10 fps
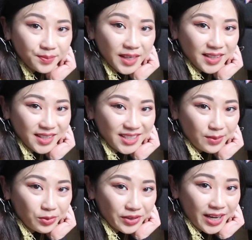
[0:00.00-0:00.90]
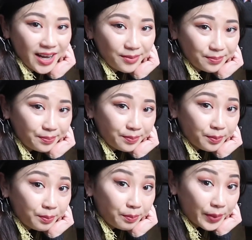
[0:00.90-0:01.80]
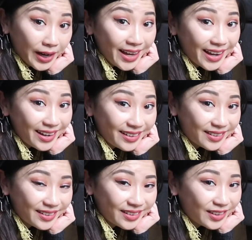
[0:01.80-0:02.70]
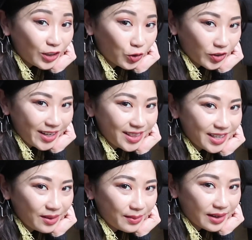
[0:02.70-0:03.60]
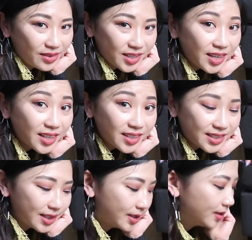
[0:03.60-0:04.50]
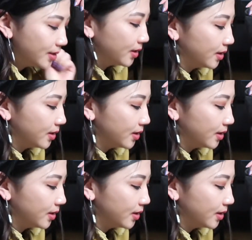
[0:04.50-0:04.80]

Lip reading: is a double knot. But the great thing about this is